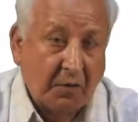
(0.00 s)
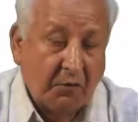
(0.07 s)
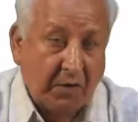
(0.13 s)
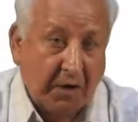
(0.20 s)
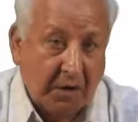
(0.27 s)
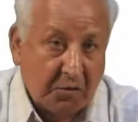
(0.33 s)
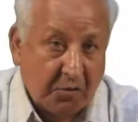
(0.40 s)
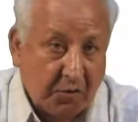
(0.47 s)

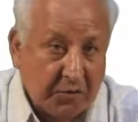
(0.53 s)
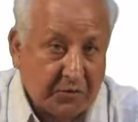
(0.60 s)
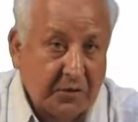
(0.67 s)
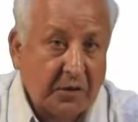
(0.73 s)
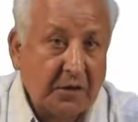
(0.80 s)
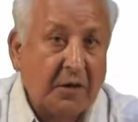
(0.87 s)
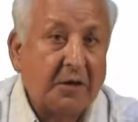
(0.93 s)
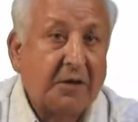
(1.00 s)
We are going to
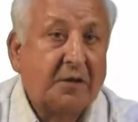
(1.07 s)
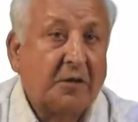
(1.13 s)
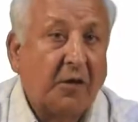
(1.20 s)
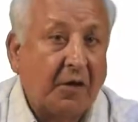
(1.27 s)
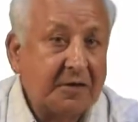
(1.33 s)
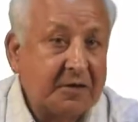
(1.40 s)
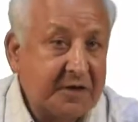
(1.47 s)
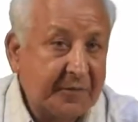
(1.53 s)
learn
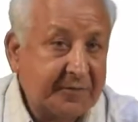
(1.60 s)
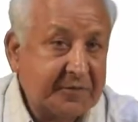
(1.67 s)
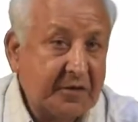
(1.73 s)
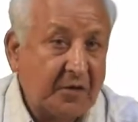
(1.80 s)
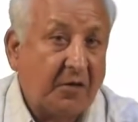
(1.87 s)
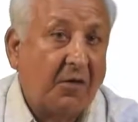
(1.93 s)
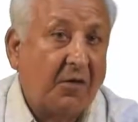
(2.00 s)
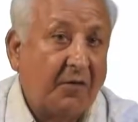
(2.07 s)
concept
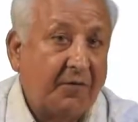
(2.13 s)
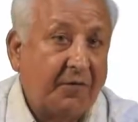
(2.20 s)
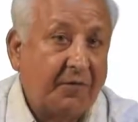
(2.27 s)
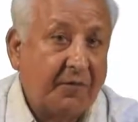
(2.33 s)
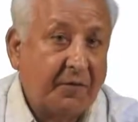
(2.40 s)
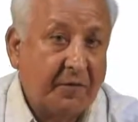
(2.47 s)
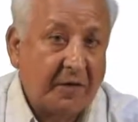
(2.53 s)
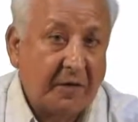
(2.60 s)

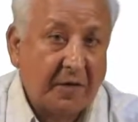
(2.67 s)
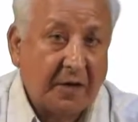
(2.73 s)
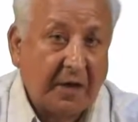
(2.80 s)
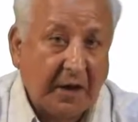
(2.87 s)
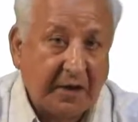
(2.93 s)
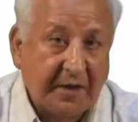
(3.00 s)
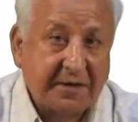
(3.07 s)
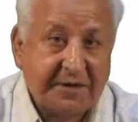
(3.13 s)
of
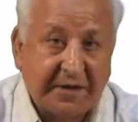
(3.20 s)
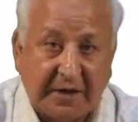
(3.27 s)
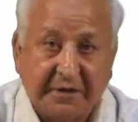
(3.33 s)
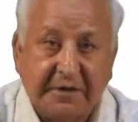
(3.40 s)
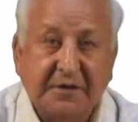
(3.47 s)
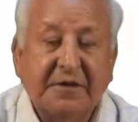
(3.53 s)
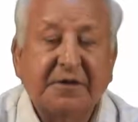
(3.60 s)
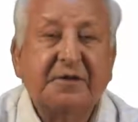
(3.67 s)
color
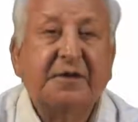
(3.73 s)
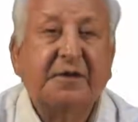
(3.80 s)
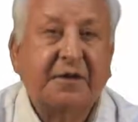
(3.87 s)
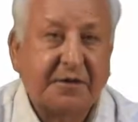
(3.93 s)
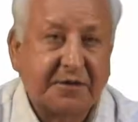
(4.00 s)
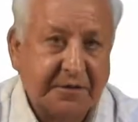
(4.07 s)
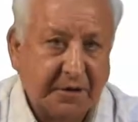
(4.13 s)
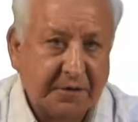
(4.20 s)
centers in
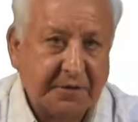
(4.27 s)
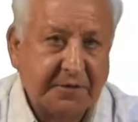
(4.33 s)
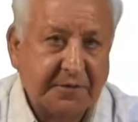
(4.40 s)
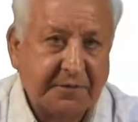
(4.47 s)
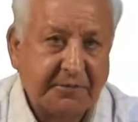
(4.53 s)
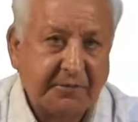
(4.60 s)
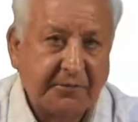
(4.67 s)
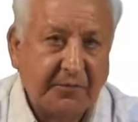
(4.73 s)

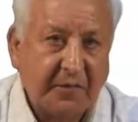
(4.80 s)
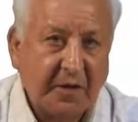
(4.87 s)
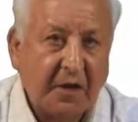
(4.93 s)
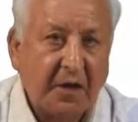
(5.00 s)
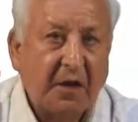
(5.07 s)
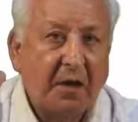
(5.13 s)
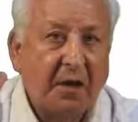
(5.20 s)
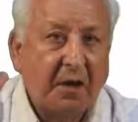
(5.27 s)
crystals,
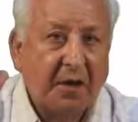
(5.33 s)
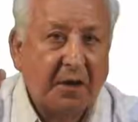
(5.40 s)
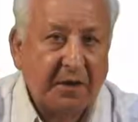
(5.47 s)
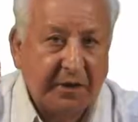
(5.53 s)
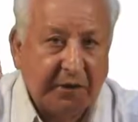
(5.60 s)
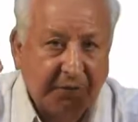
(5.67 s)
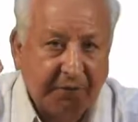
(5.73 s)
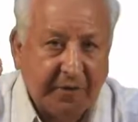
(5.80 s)

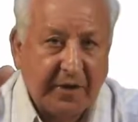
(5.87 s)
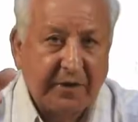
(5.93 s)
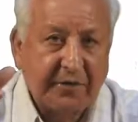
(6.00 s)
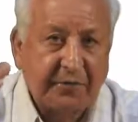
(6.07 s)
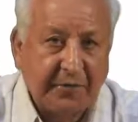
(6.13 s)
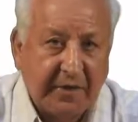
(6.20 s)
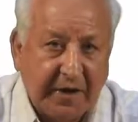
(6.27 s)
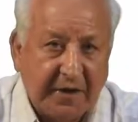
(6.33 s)
different
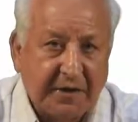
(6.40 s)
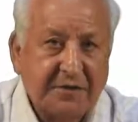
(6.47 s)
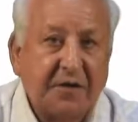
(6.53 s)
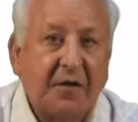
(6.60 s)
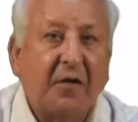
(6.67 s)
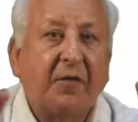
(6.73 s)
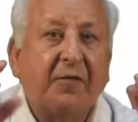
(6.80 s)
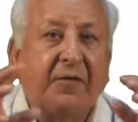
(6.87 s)
ways
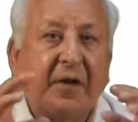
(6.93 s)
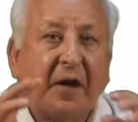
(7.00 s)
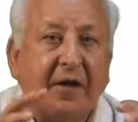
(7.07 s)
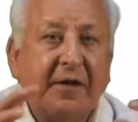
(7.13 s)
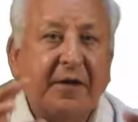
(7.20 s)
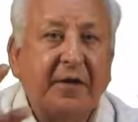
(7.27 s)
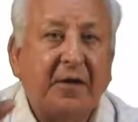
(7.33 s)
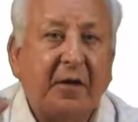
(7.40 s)
of
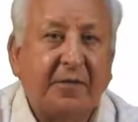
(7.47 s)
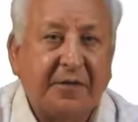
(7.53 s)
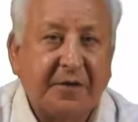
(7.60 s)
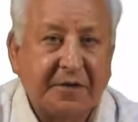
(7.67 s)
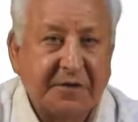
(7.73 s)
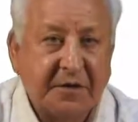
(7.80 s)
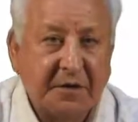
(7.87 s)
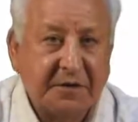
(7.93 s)
coloring of
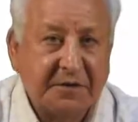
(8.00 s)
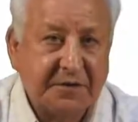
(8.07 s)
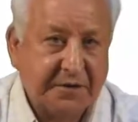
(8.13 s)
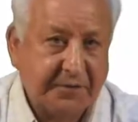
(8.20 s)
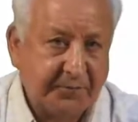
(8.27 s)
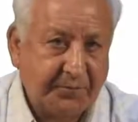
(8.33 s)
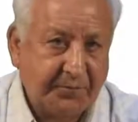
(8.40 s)
crystals